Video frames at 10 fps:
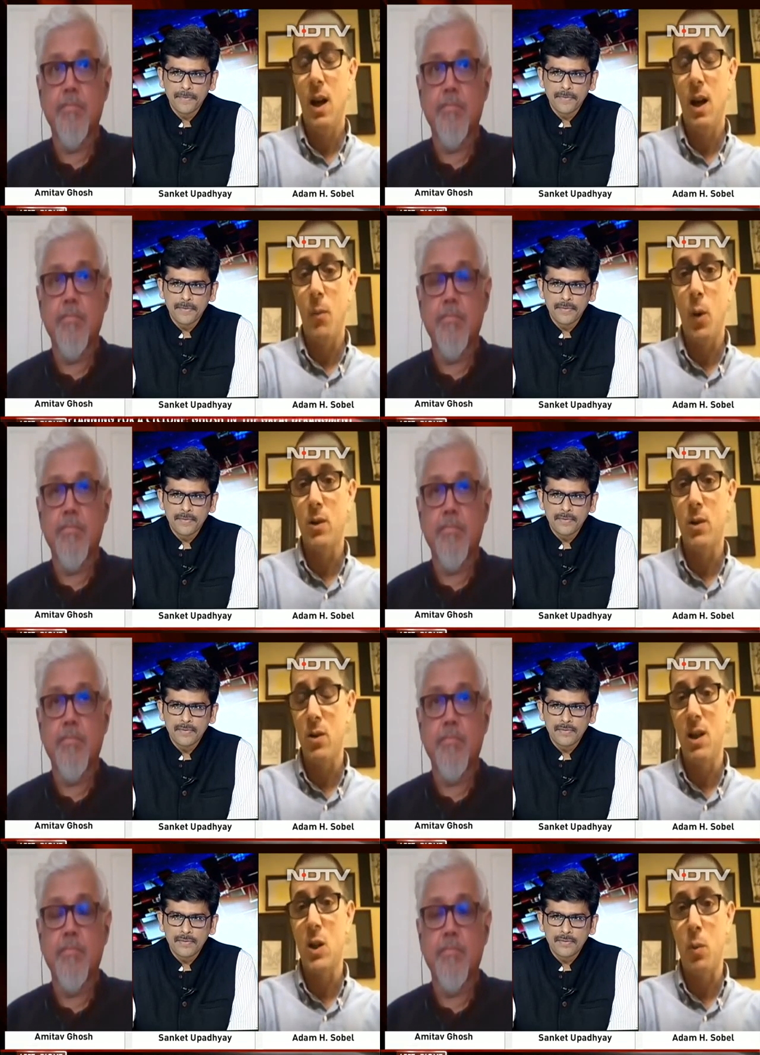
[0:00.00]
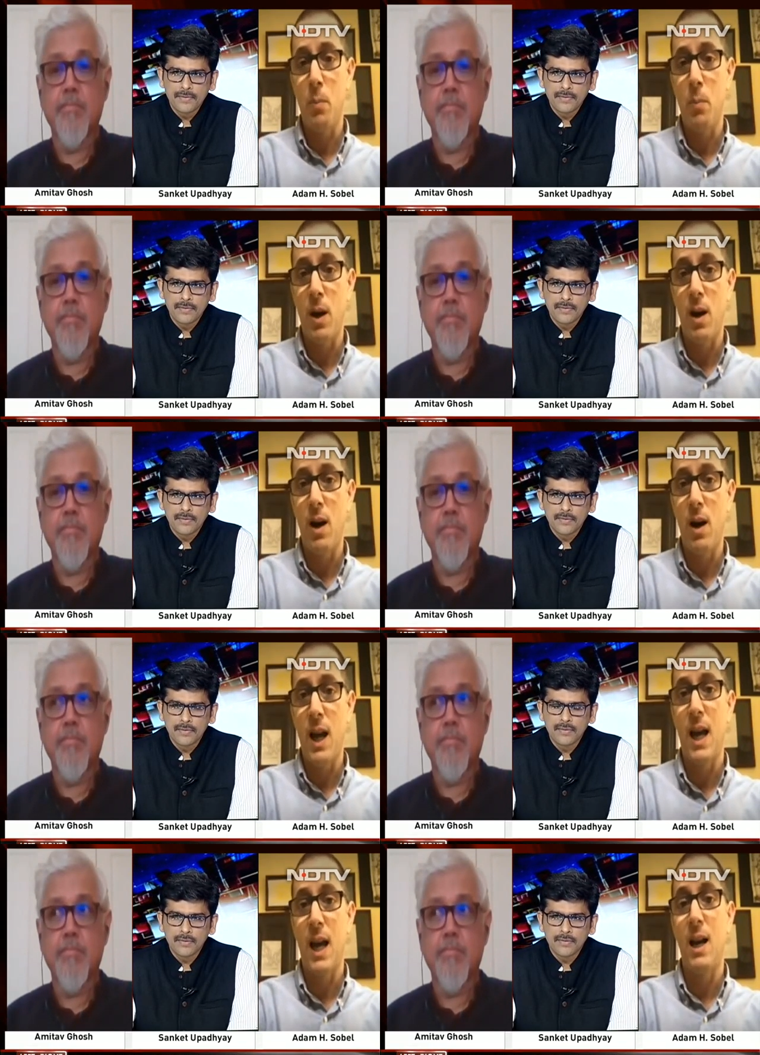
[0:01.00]
Speaker 1: the West Coast needs to
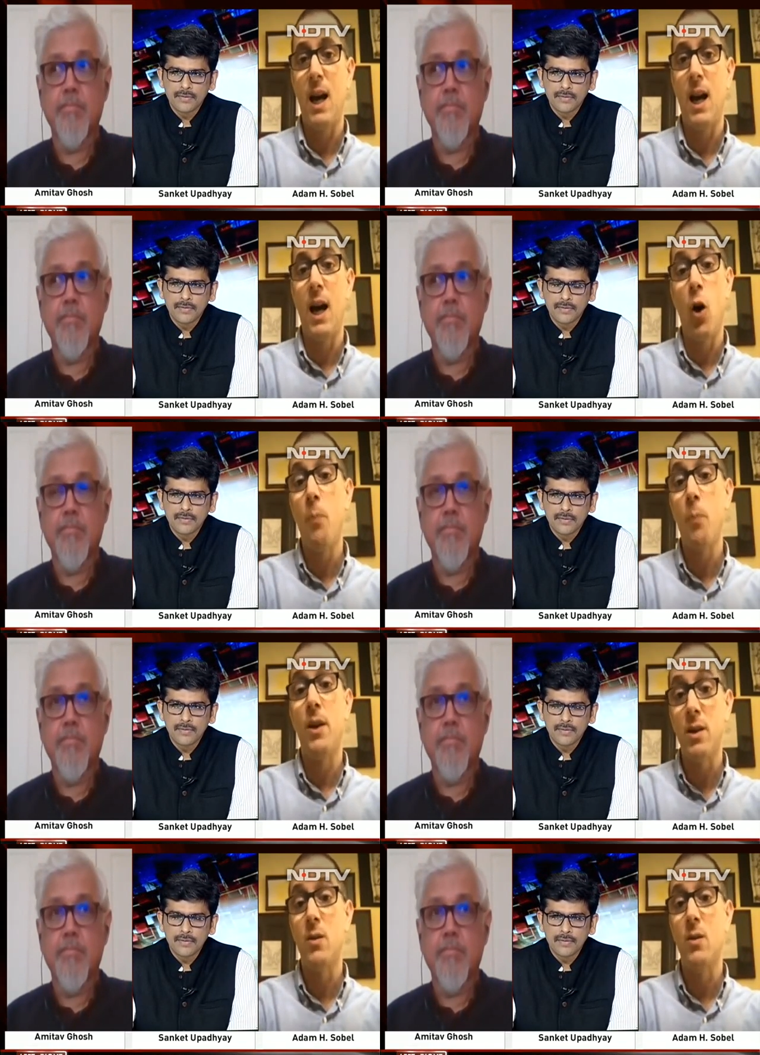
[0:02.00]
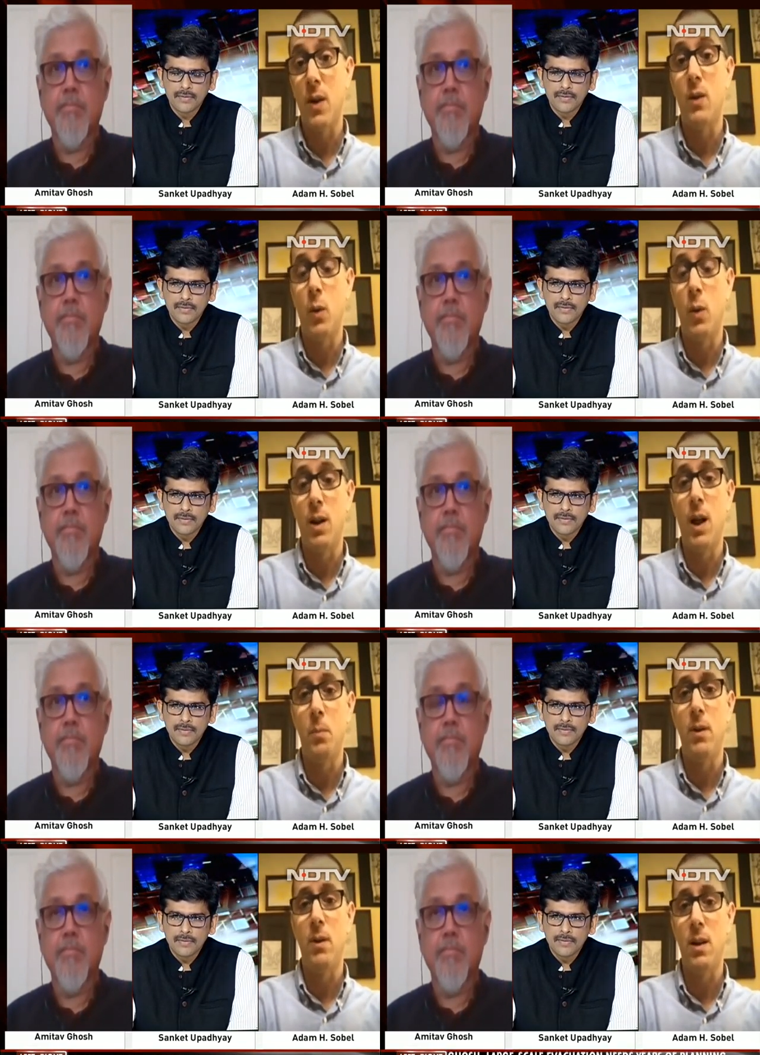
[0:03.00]
prepare, and I hope that this event will
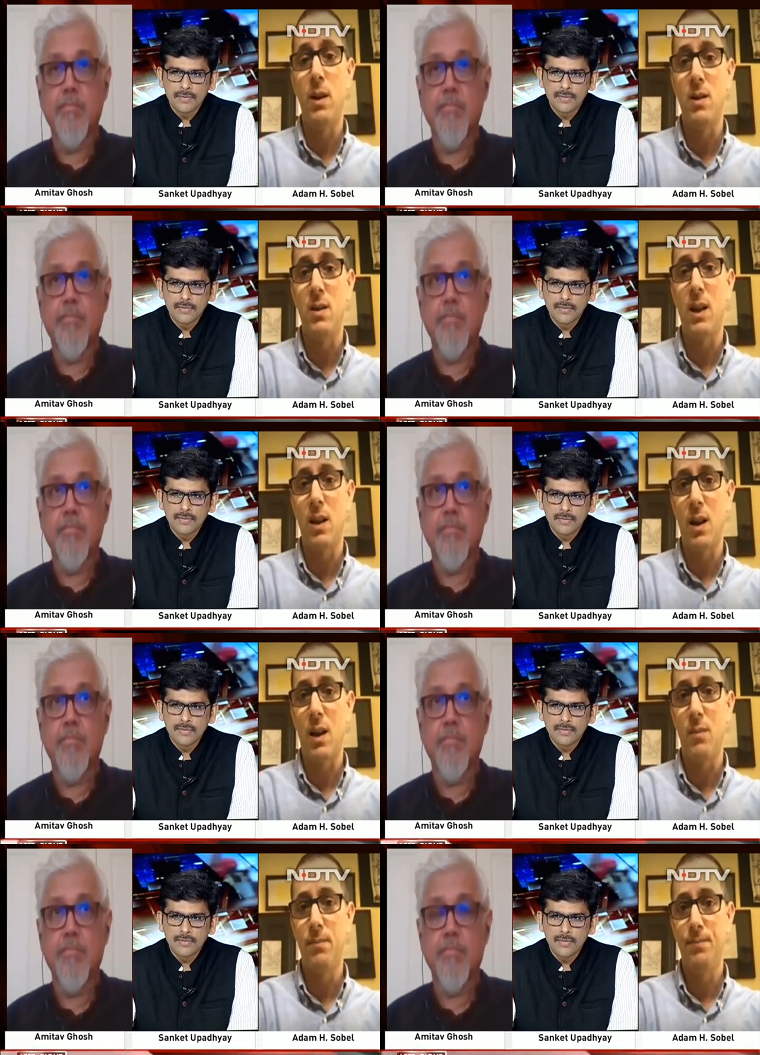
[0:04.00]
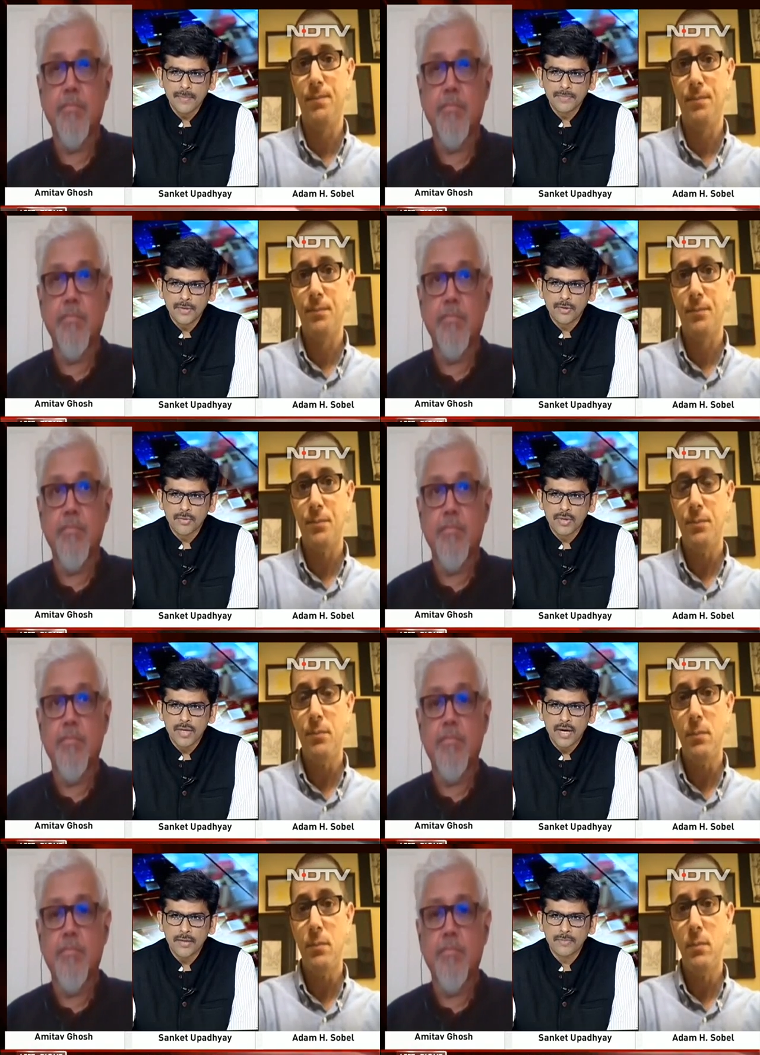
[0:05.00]
help instigate that.
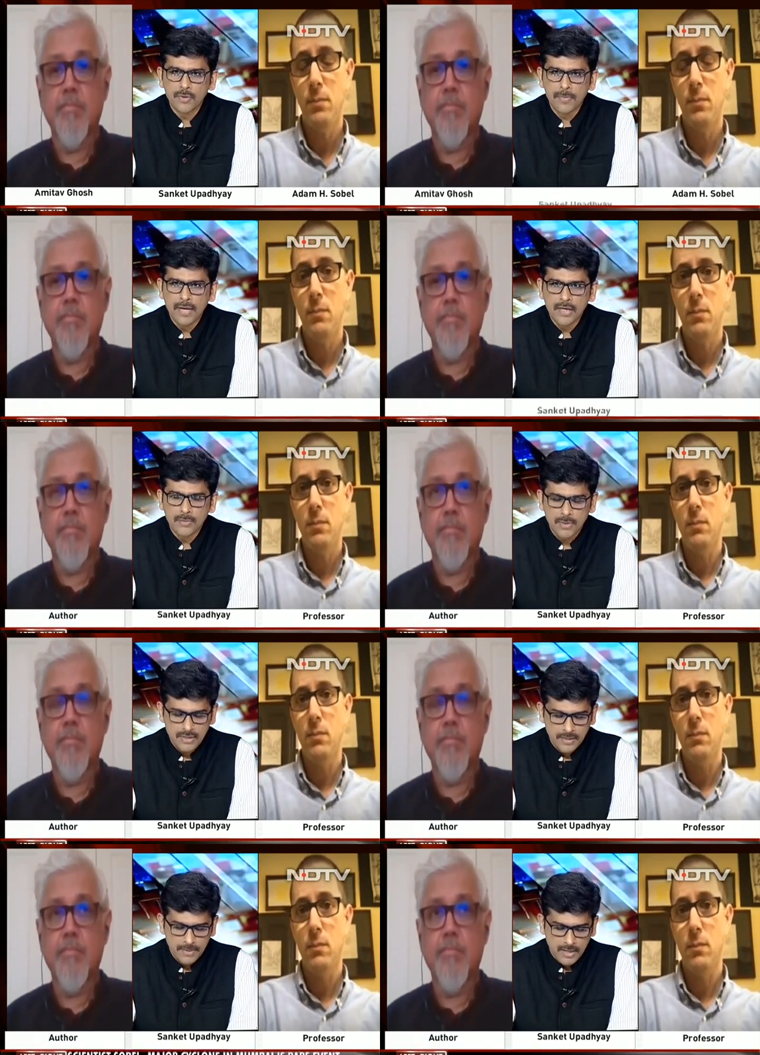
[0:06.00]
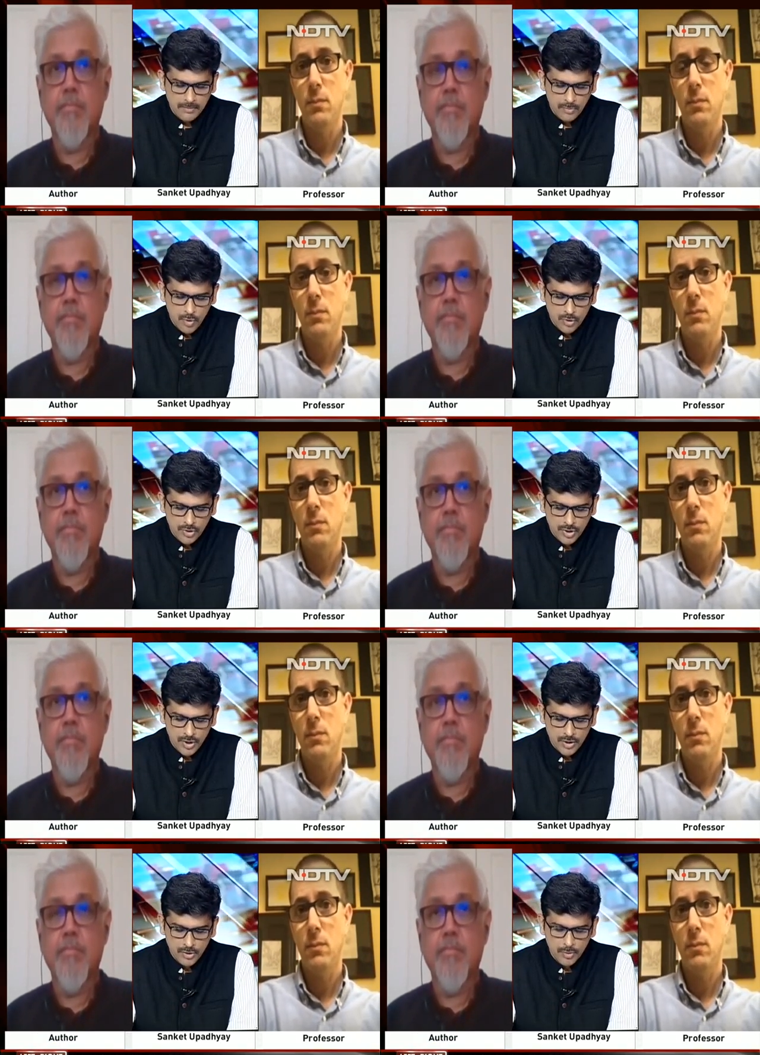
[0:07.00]
Speaker 2: Absolutely. Adam Sobel as well as Amitav Ghosh,
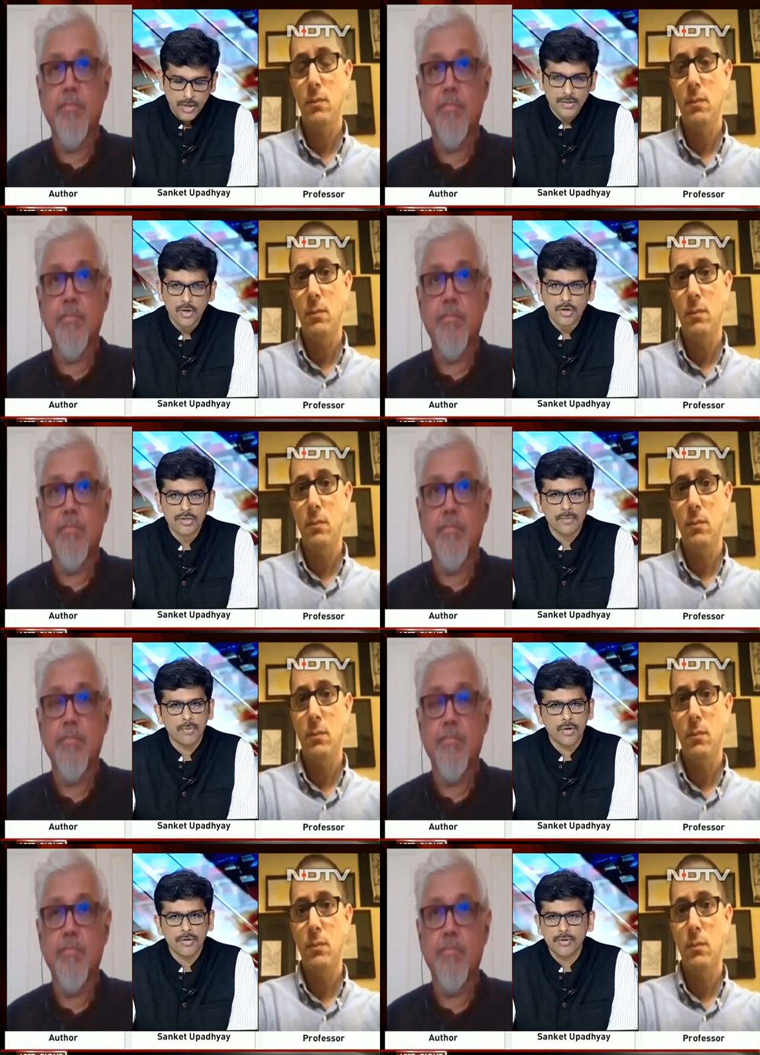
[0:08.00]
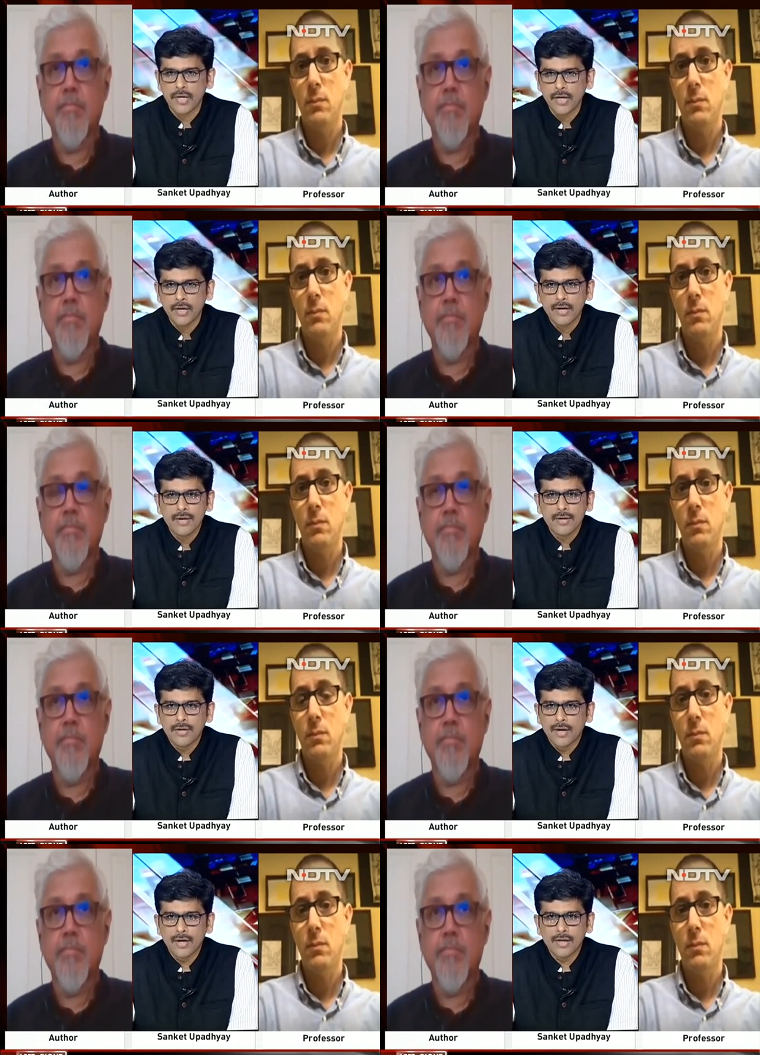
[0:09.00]
you guys dodged a bullet today.
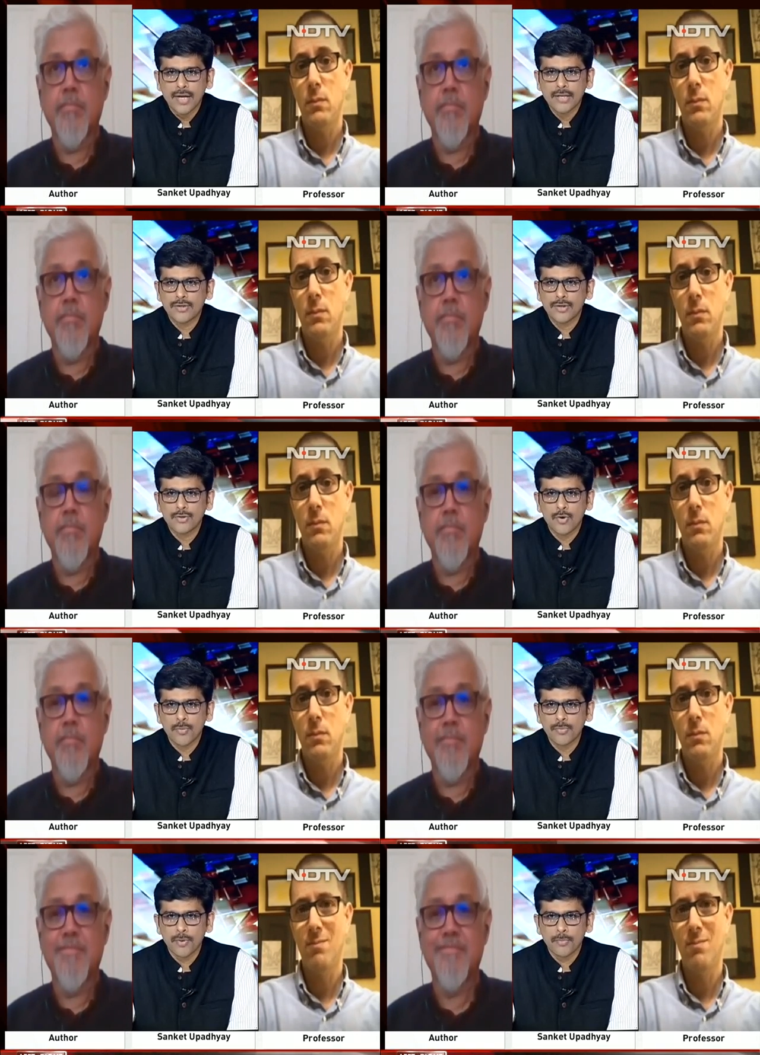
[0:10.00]
Let's just hope your